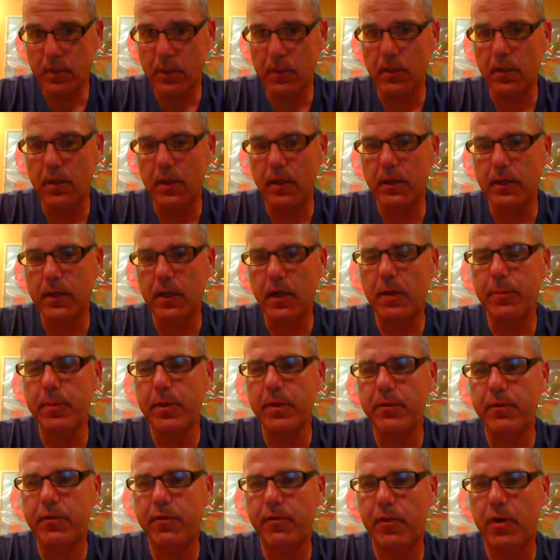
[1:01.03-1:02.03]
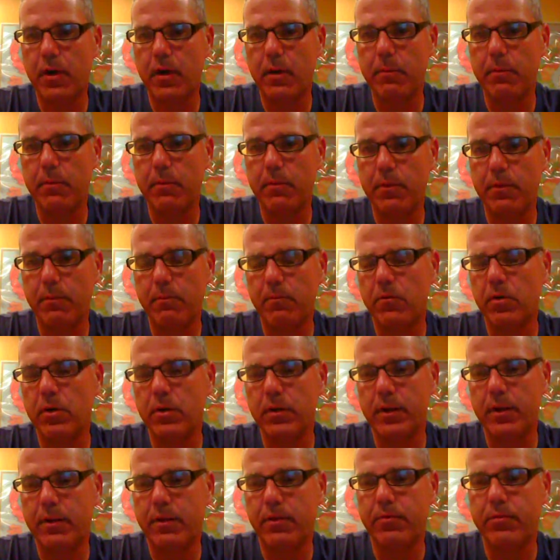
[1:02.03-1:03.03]
Coming from
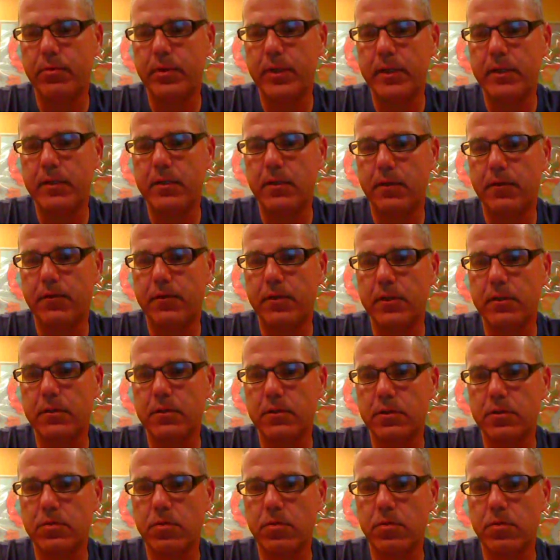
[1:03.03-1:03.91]
really 3 different